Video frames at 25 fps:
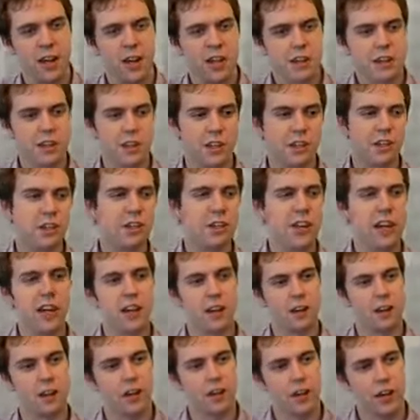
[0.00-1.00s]
So you learn how
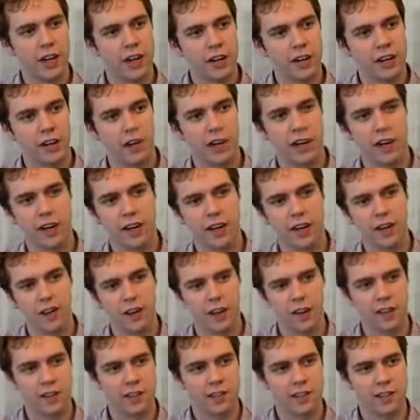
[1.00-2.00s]
to critically
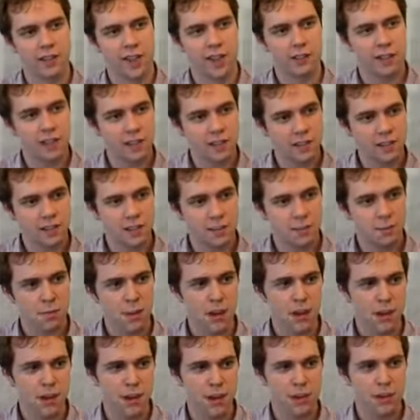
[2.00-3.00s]
analyse evidence,
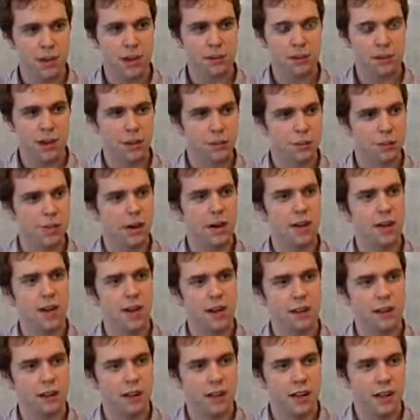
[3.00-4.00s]
and you have to
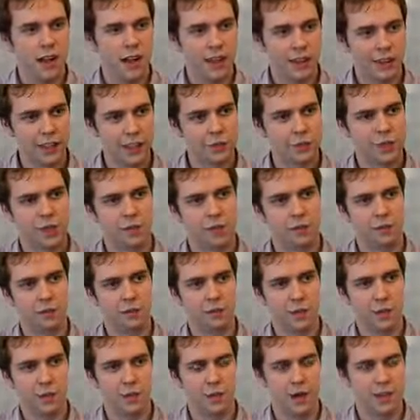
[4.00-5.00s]
compile a literature
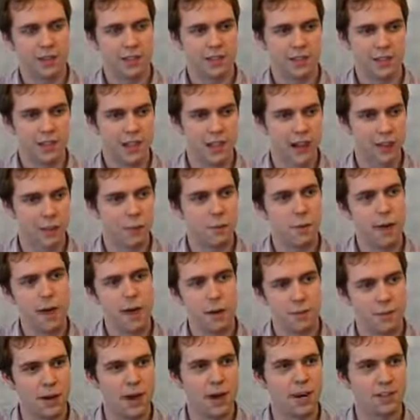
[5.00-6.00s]
review as the other
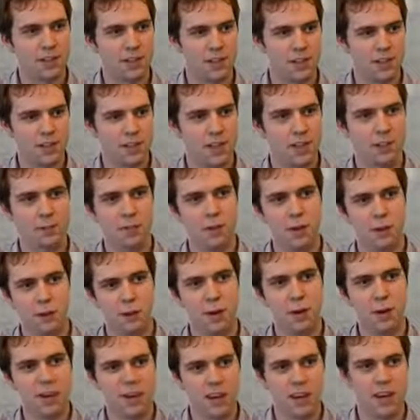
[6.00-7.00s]
main part of your assessment
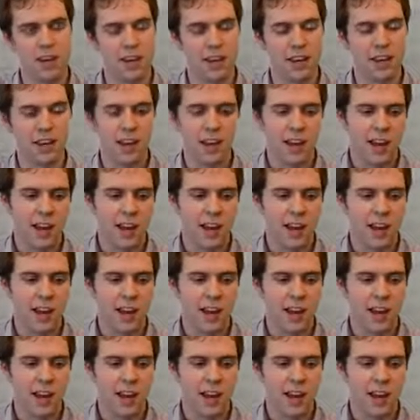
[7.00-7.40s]
throughout the year.